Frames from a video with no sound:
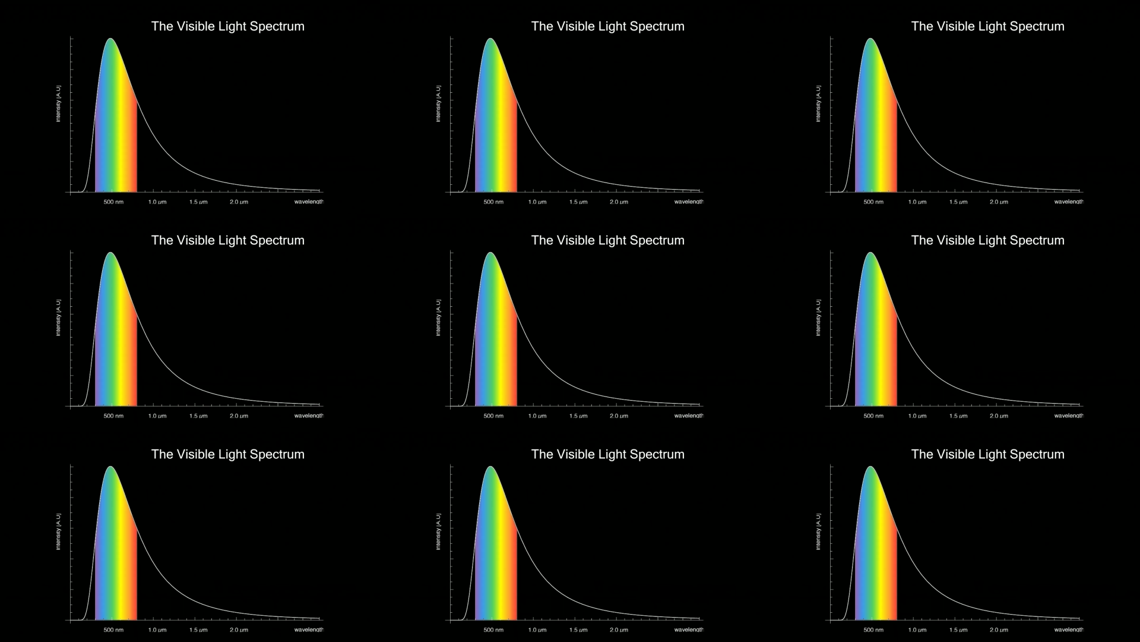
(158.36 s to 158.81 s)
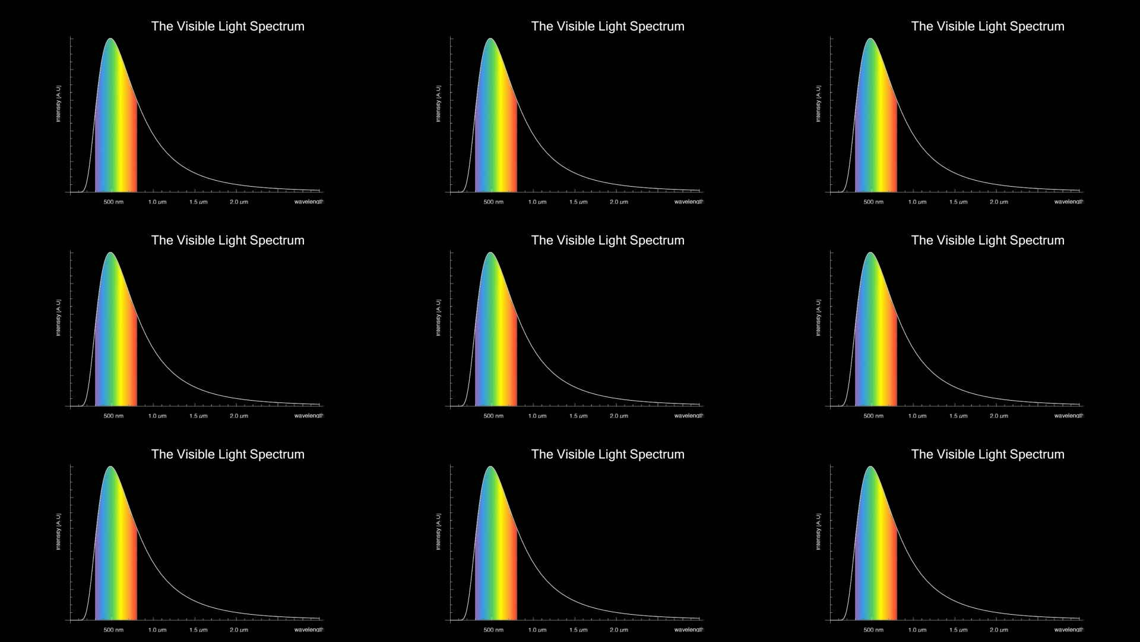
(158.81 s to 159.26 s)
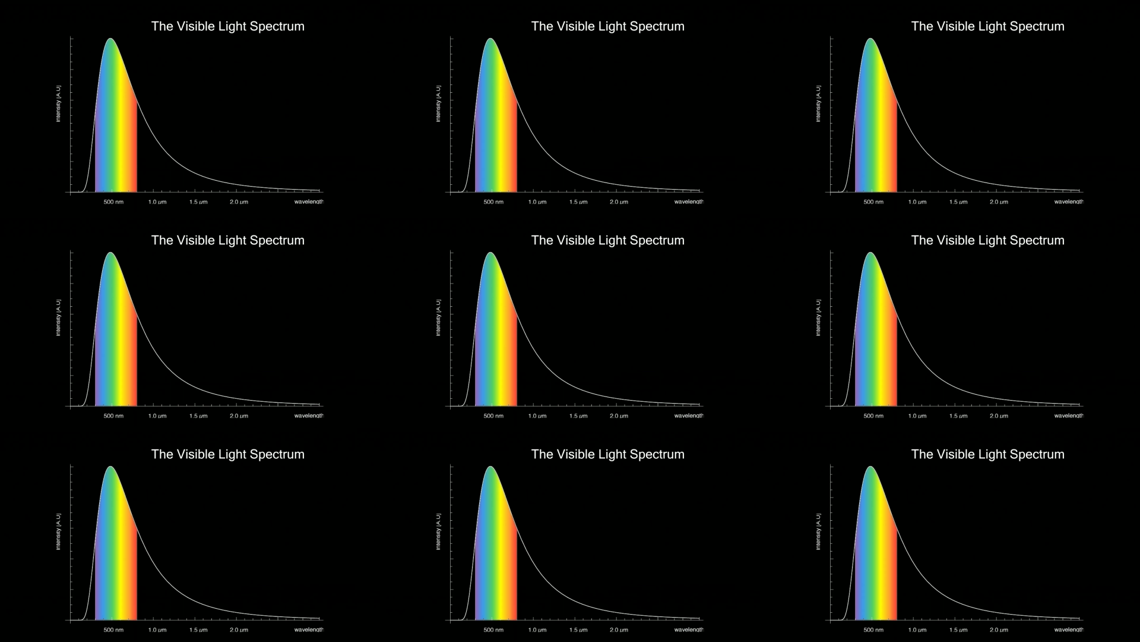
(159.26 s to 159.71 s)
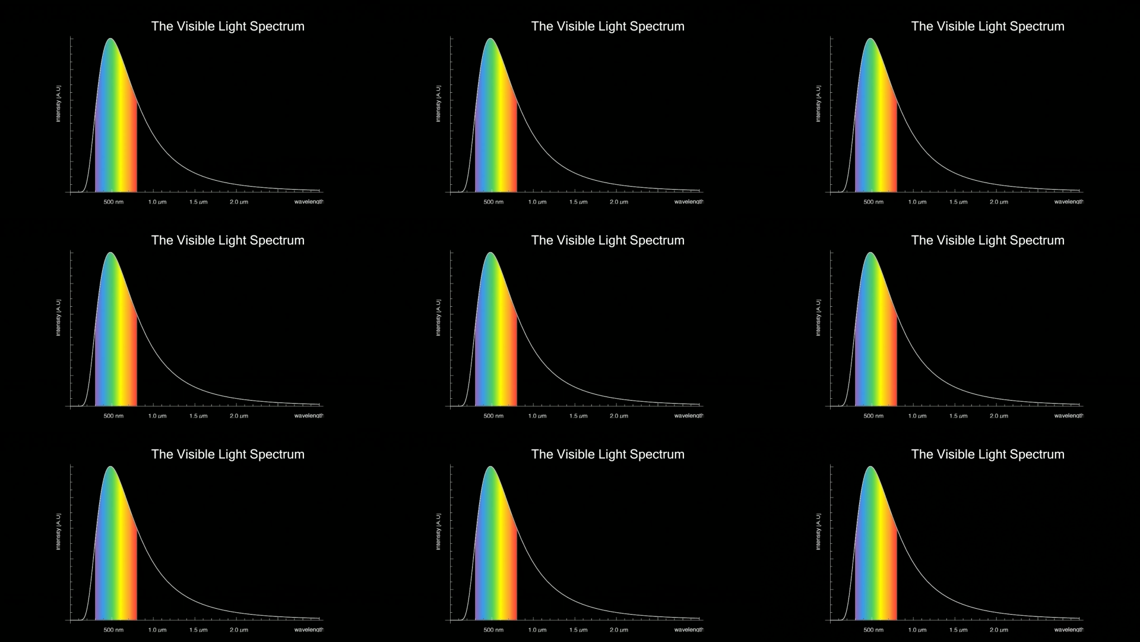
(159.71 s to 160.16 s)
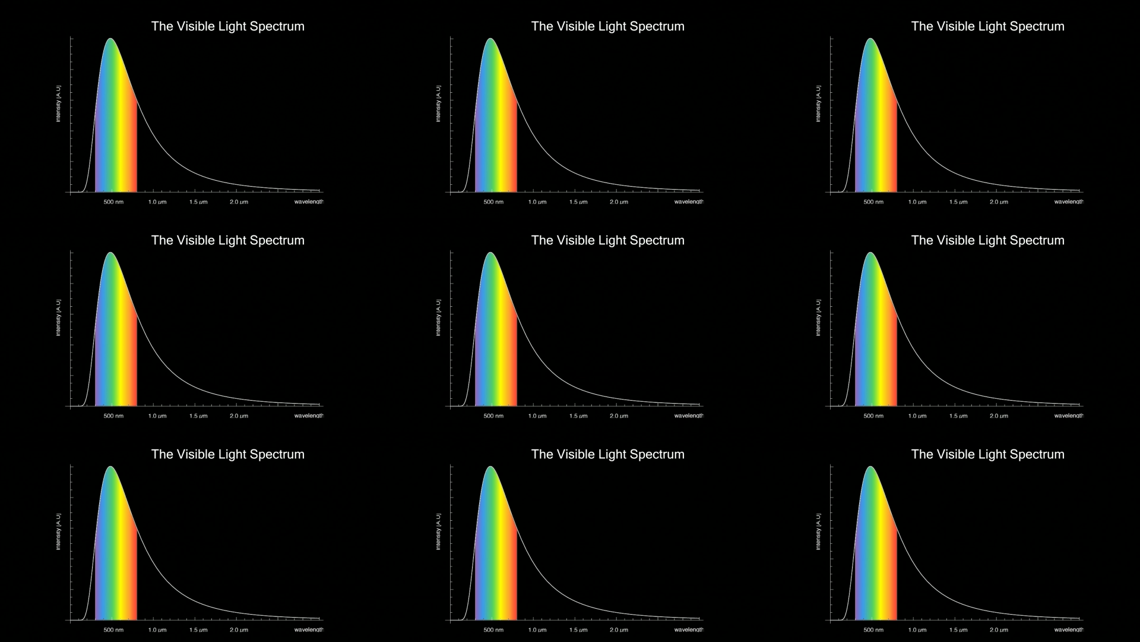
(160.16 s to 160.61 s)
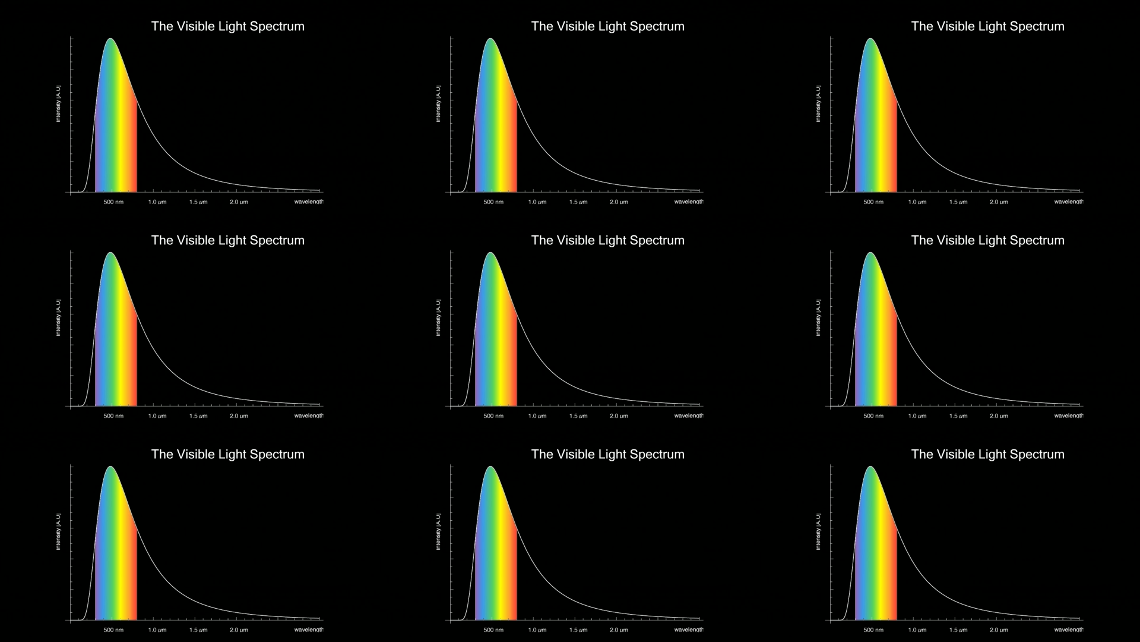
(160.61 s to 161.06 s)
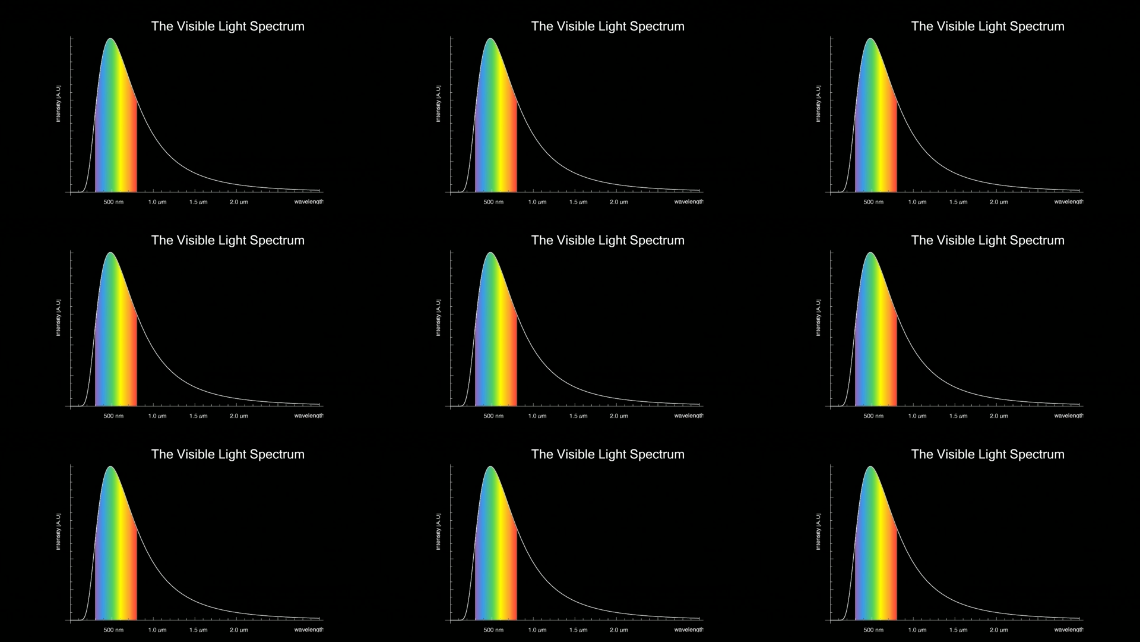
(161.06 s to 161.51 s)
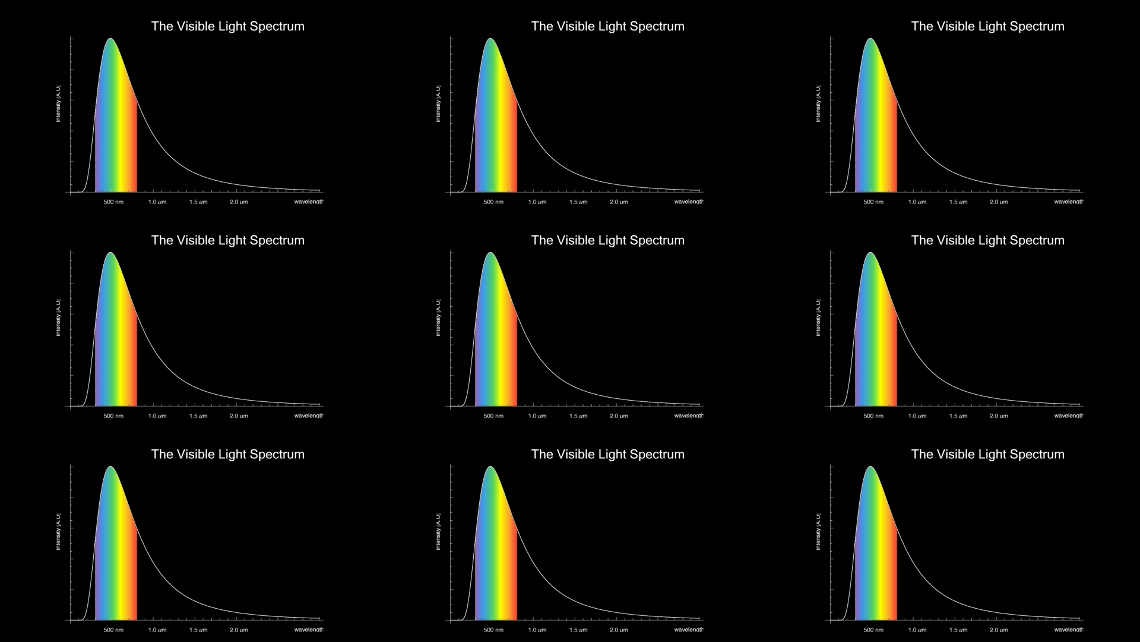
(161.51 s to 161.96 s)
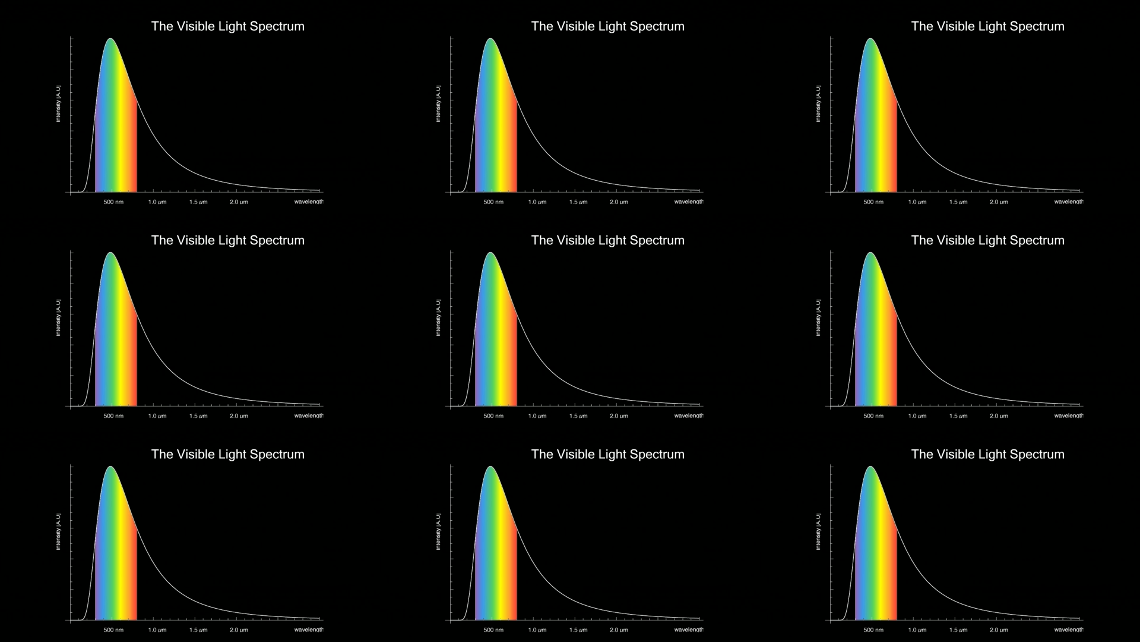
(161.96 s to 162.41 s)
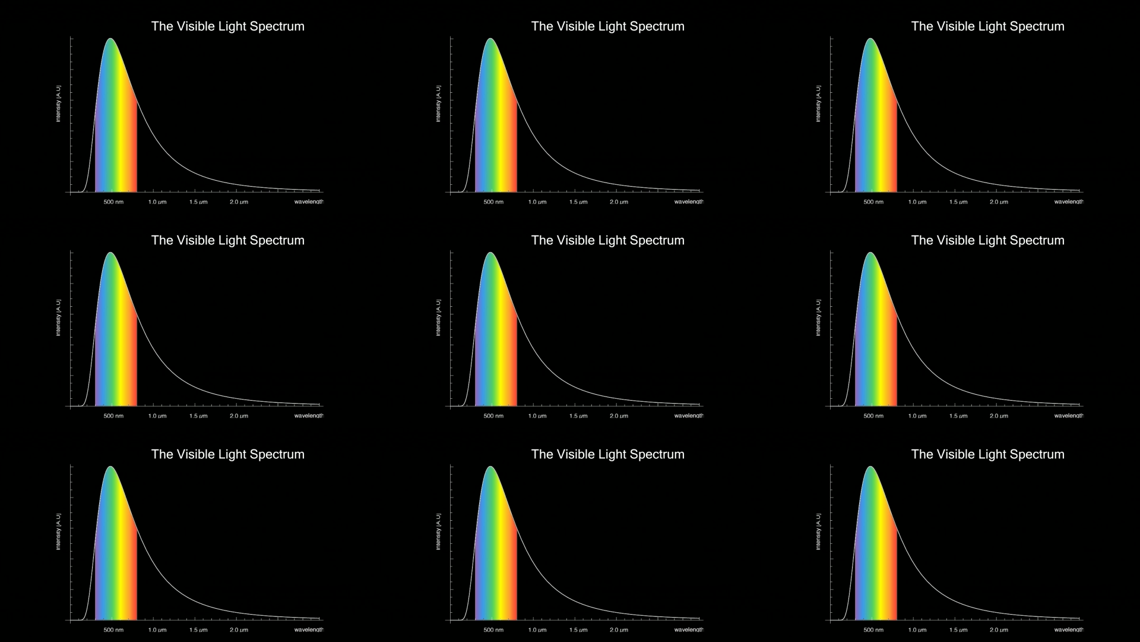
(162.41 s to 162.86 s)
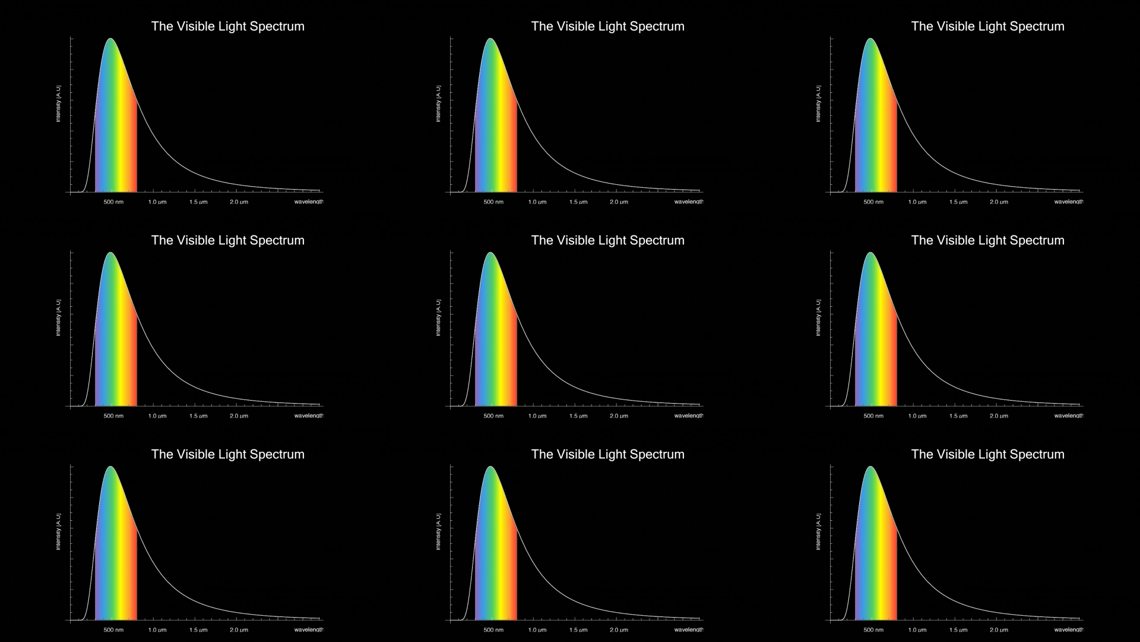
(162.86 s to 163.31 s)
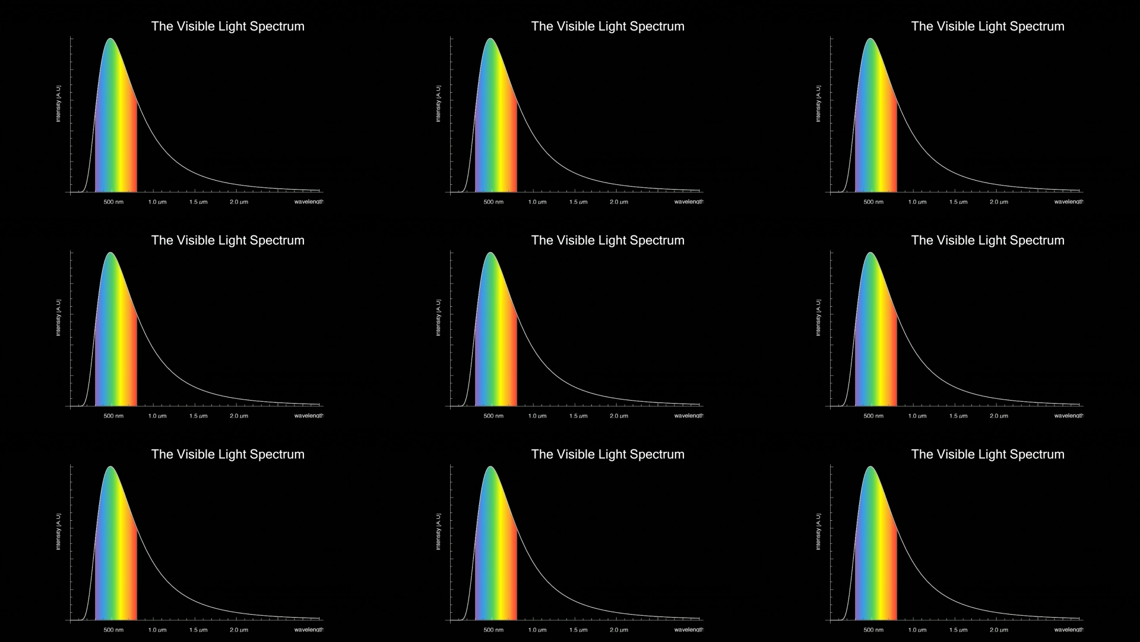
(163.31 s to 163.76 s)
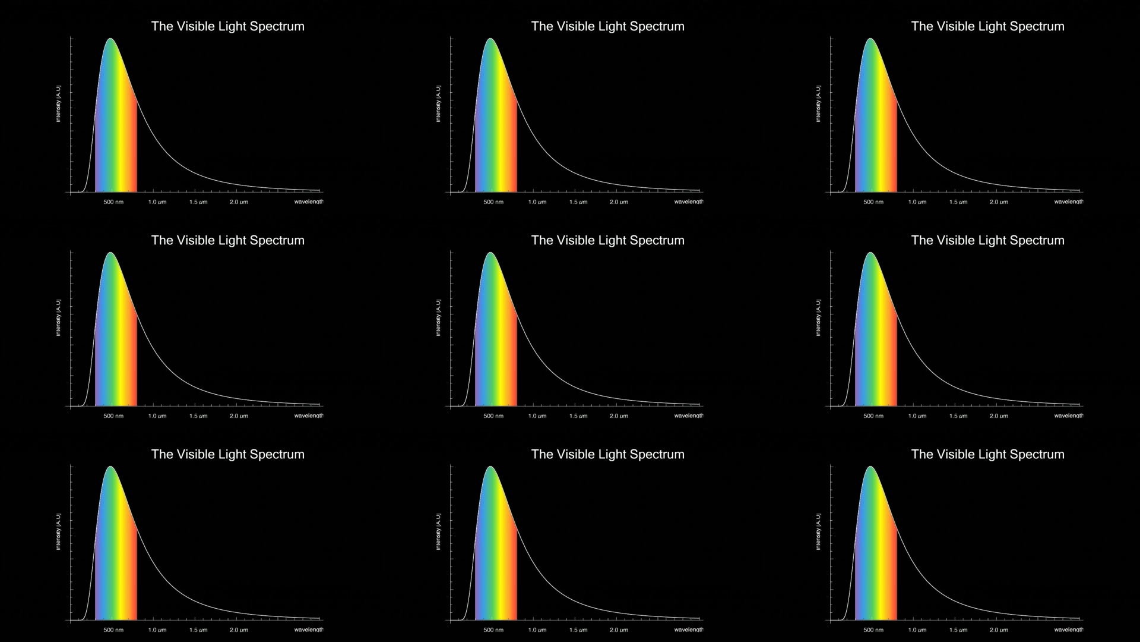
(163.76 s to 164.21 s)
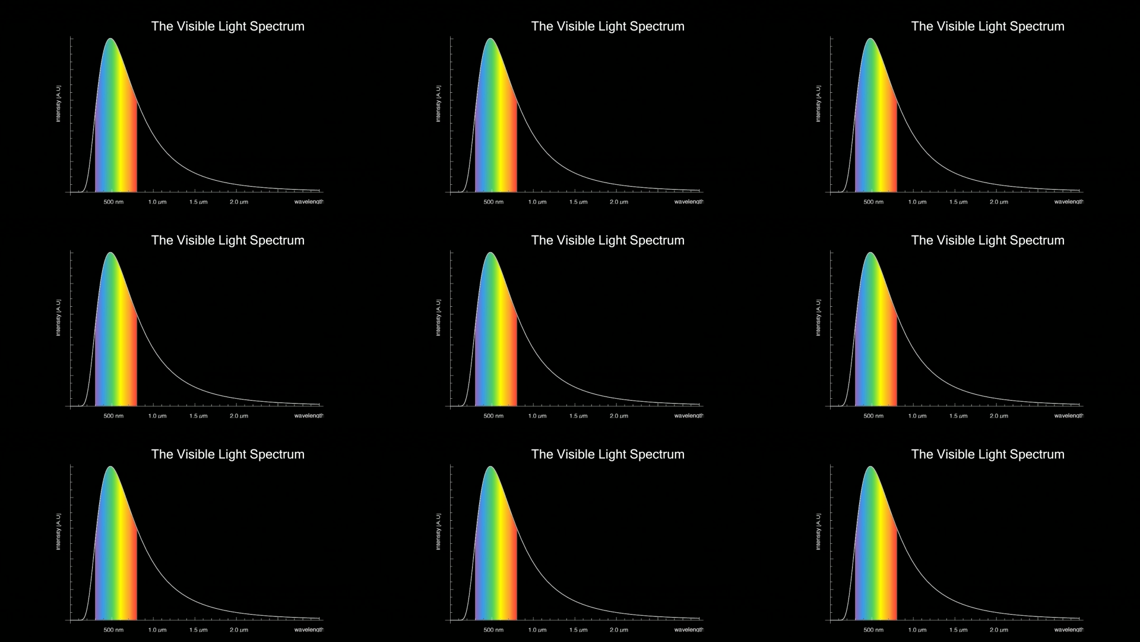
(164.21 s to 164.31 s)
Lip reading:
[unreadable: no face in view]